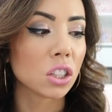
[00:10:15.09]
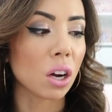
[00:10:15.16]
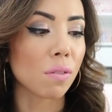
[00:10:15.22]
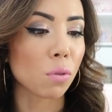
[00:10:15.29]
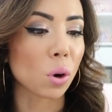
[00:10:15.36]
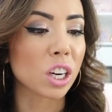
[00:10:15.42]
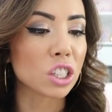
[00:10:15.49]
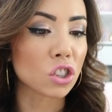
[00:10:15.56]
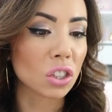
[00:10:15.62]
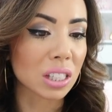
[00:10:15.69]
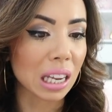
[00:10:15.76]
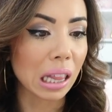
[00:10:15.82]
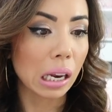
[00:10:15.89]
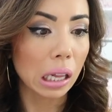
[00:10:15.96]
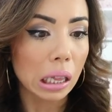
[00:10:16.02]
Tom Ford is
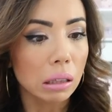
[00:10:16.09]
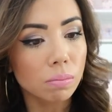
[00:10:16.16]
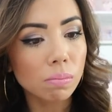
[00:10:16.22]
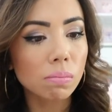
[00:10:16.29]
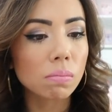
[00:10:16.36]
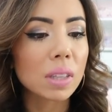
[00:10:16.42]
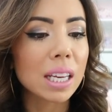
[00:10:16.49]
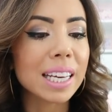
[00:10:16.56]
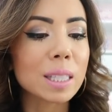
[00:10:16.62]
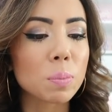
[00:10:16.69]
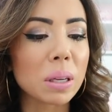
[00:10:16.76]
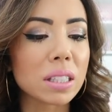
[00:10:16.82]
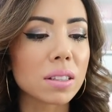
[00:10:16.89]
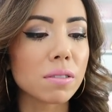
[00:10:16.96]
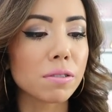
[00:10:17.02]
just a little
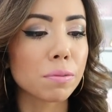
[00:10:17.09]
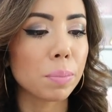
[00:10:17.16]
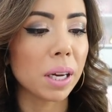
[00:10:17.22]
expensive,